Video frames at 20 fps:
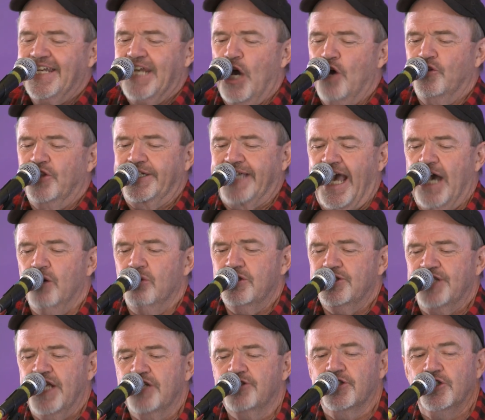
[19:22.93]
Now the
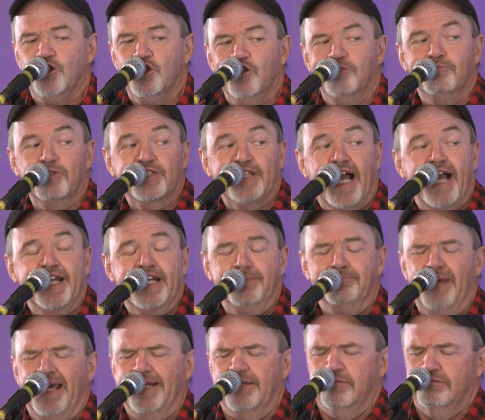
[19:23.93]
cow's sense of humor's kind
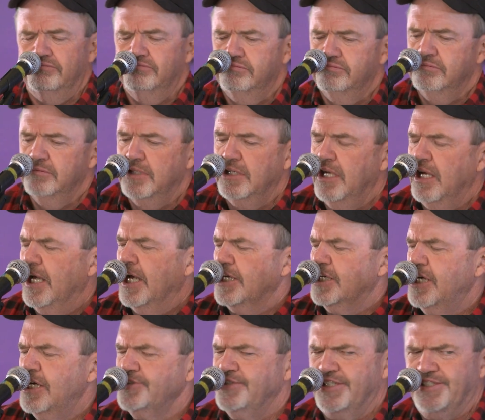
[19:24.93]
of bent,
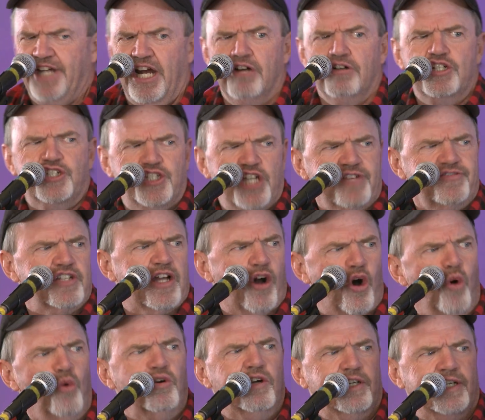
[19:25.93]
cause the darn stuff's
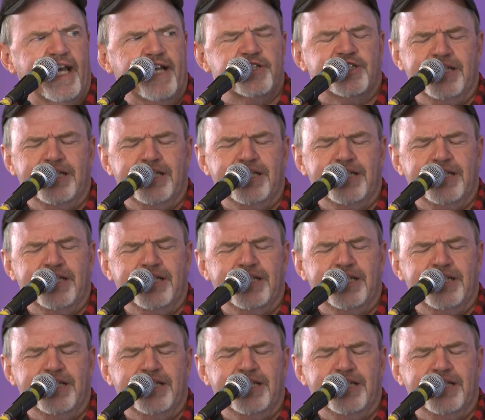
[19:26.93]
a-holding like